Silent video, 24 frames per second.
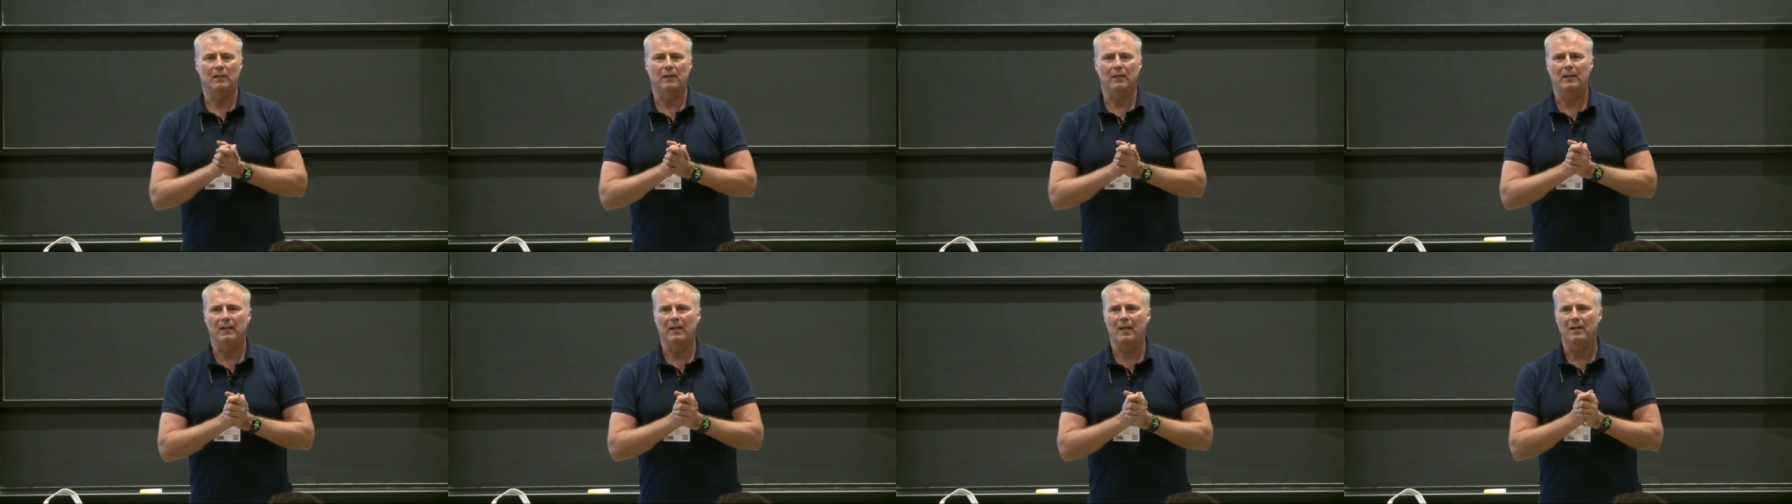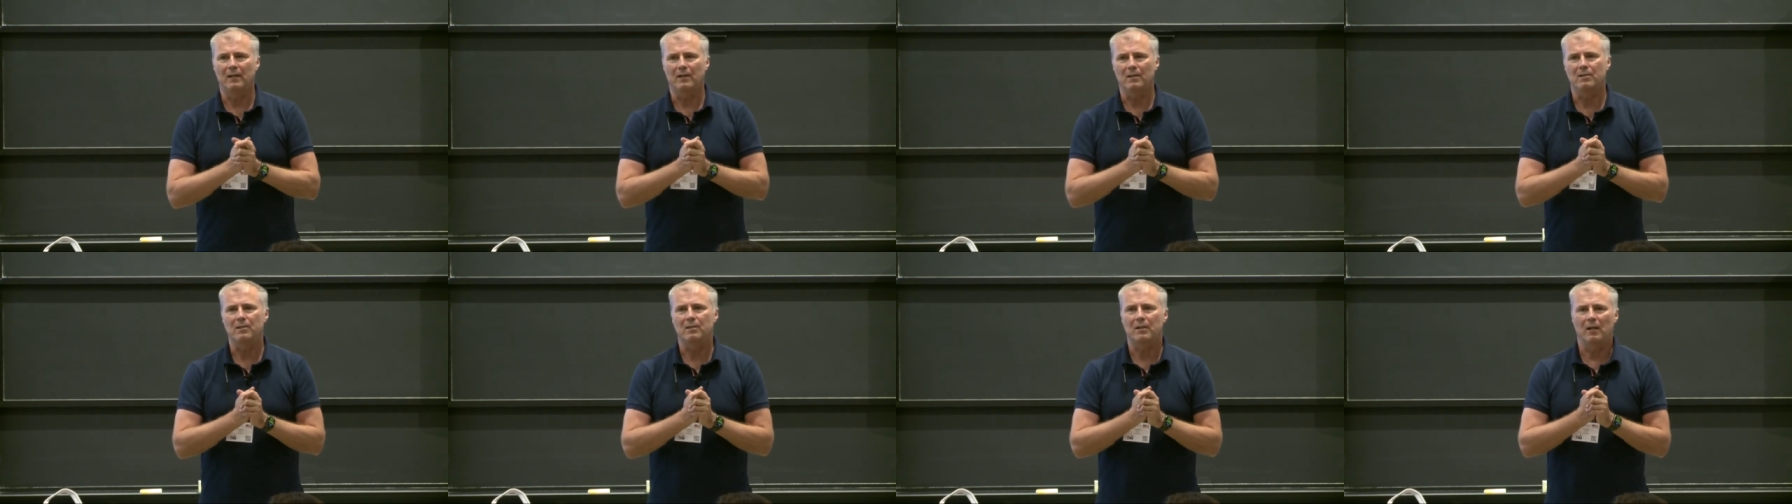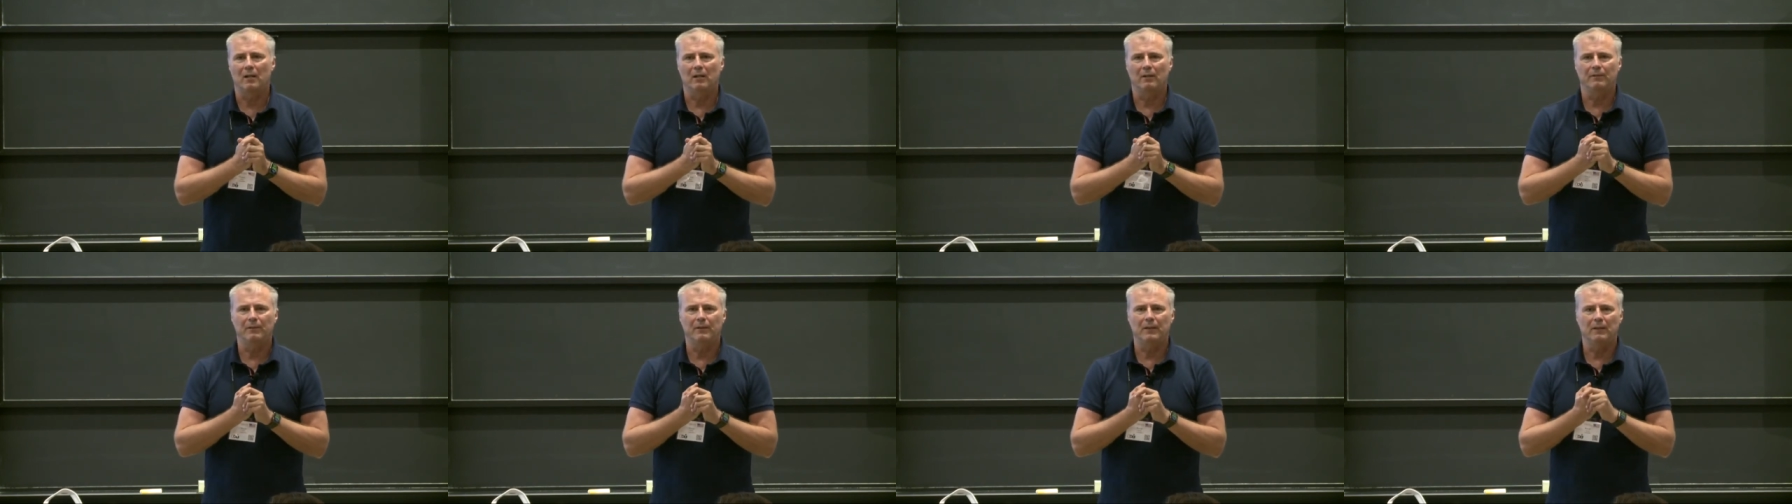again, it's
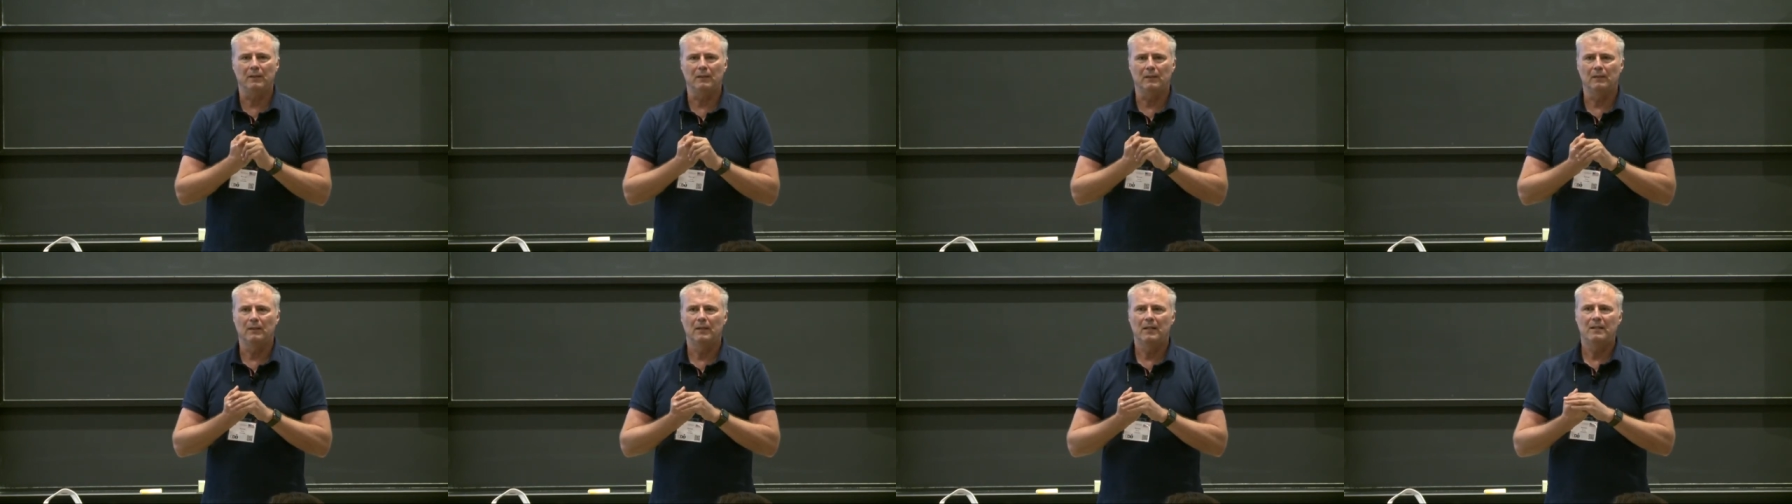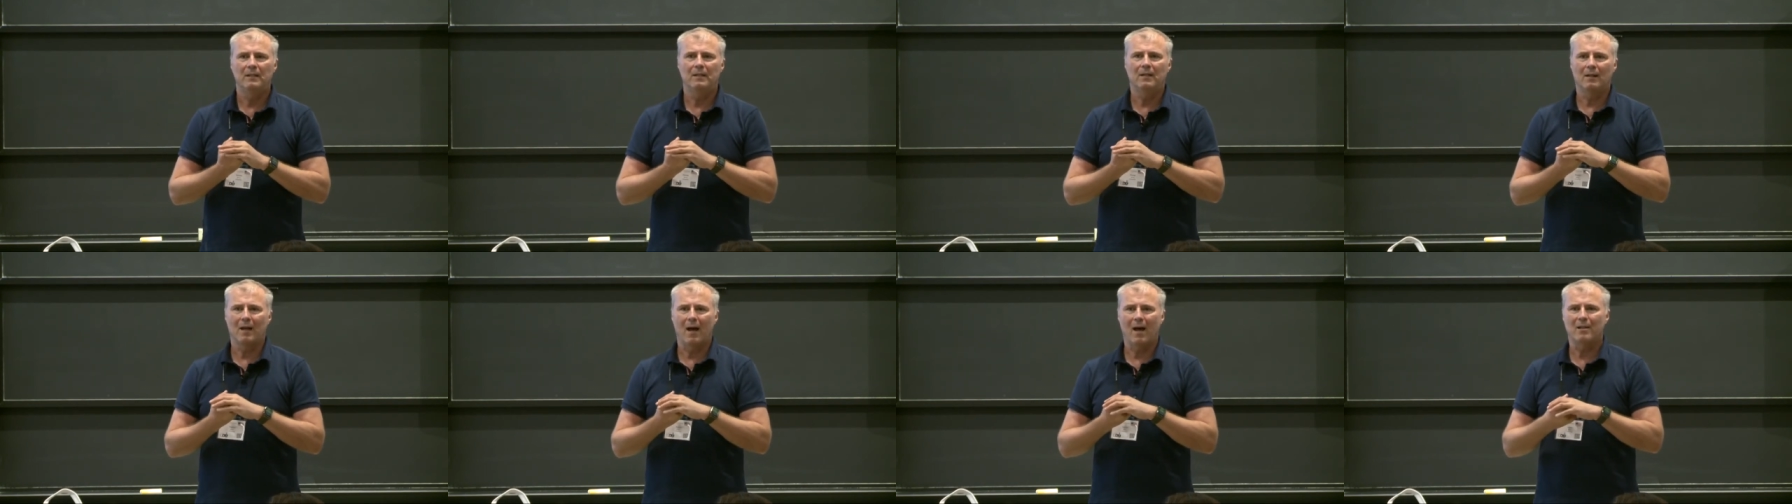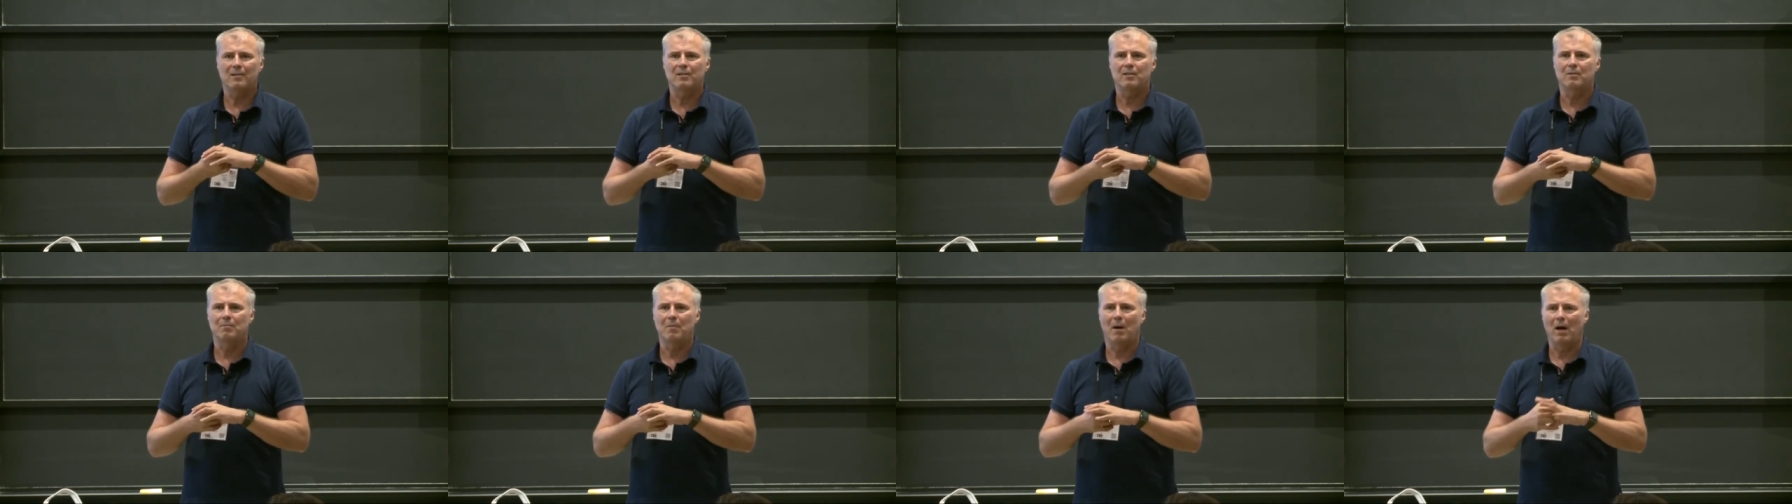kind of the
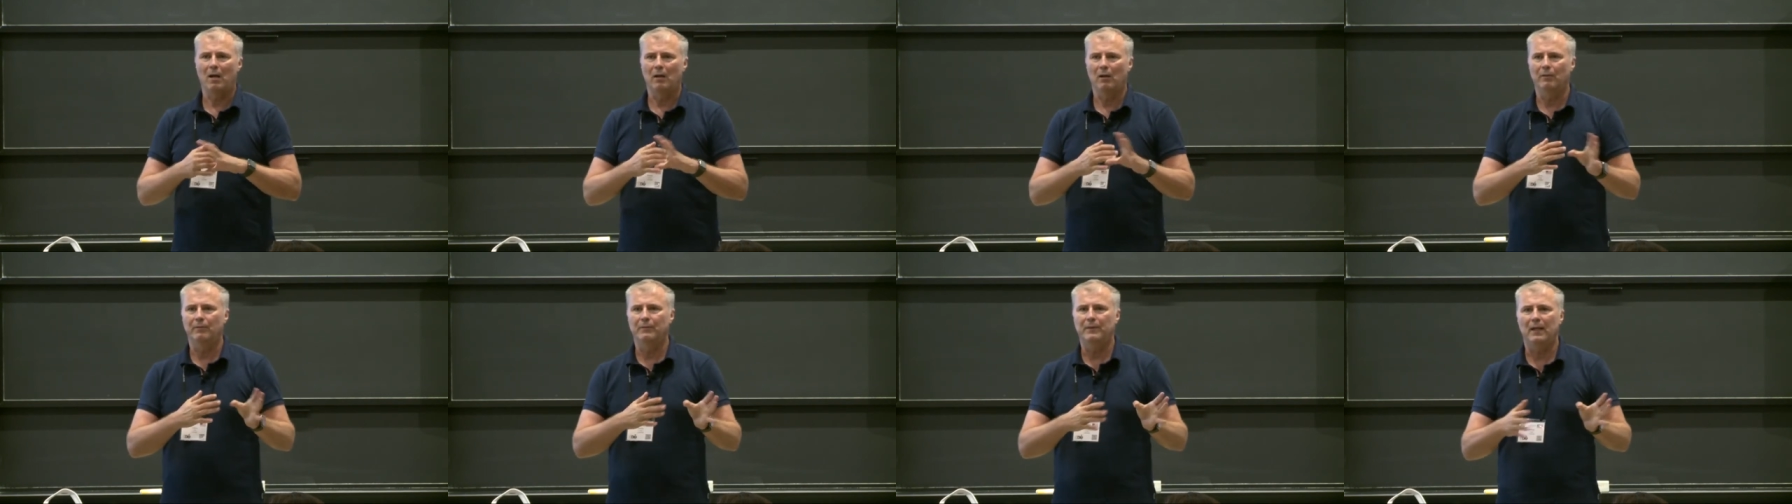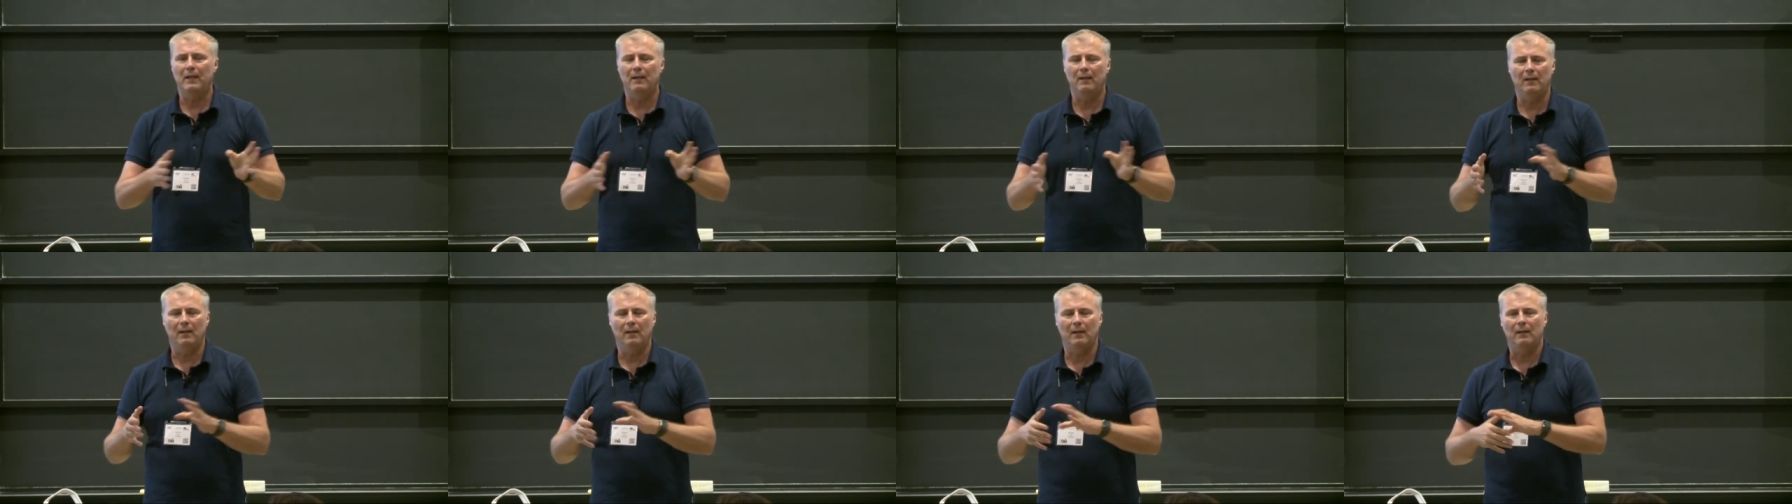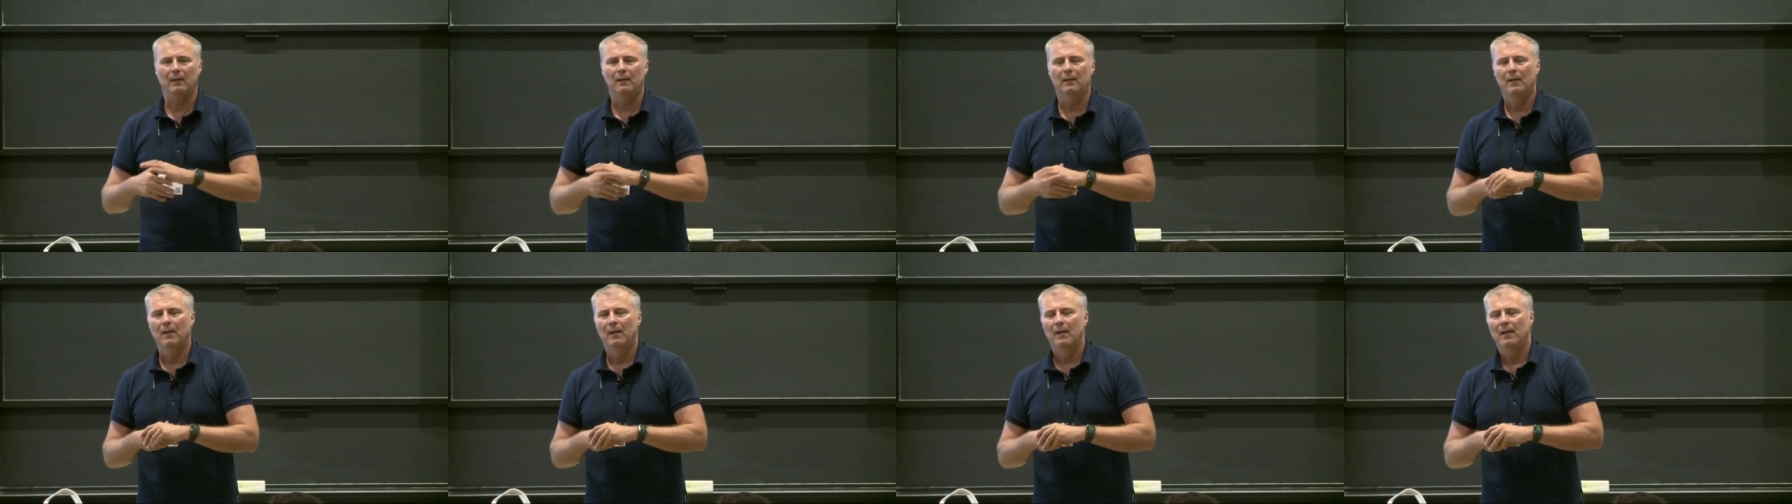last mile of
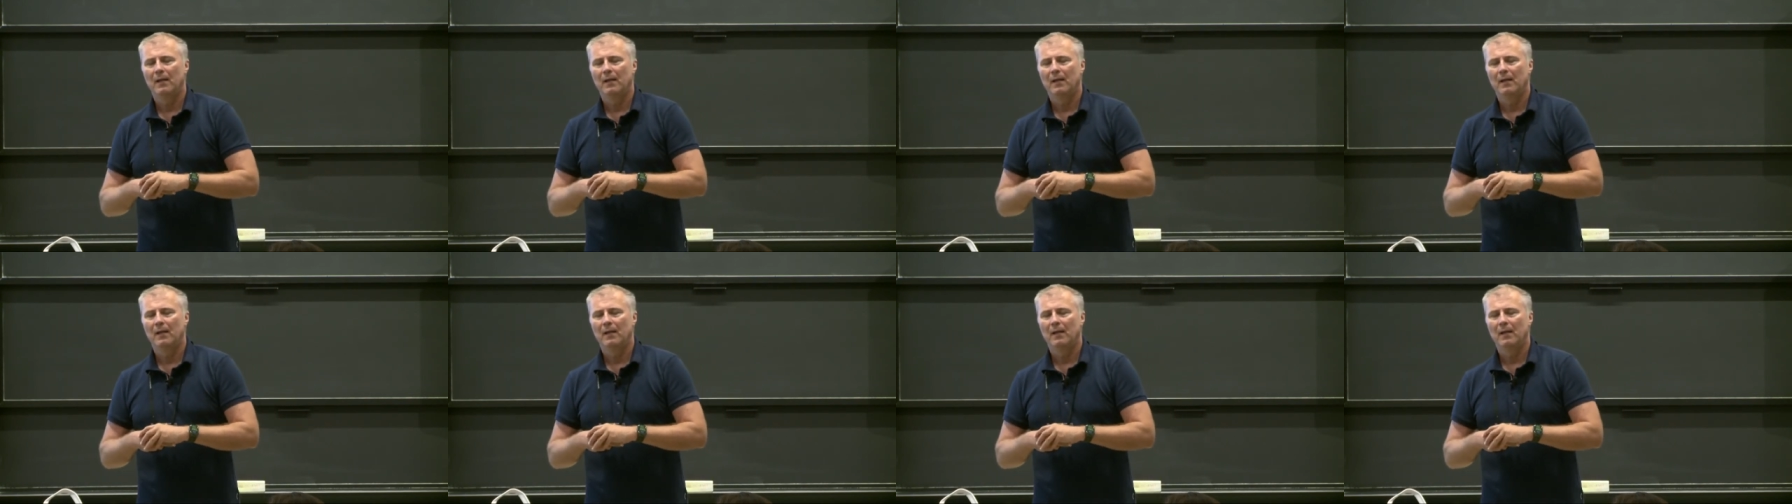data.